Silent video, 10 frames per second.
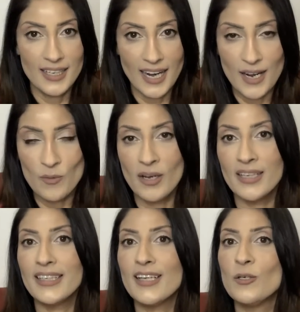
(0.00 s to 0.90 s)
I want
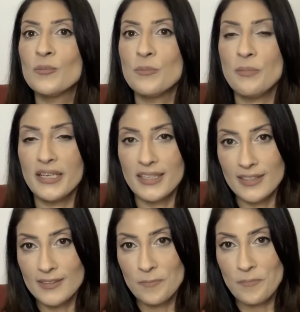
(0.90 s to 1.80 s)
to get home to
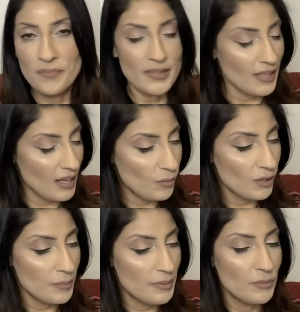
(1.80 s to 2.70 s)
Biggie. I
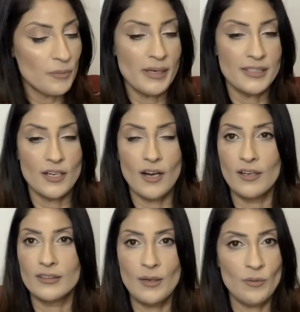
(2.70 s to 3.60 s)
want to be with my
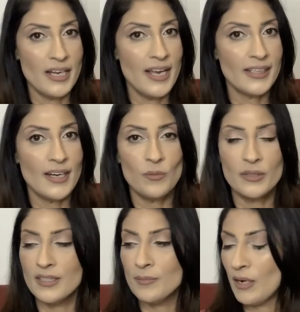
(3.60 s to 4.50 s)
dog. I want to hang out with
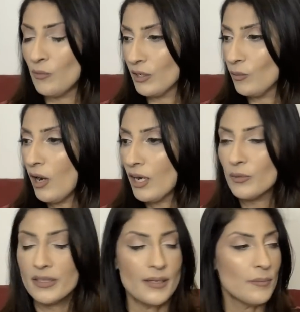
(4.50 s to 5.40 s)
him. I want to walk
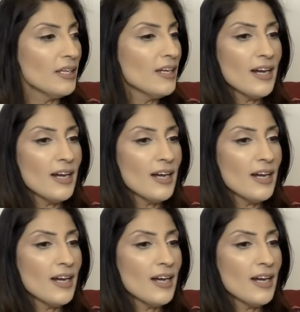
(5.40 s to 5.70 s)
with him.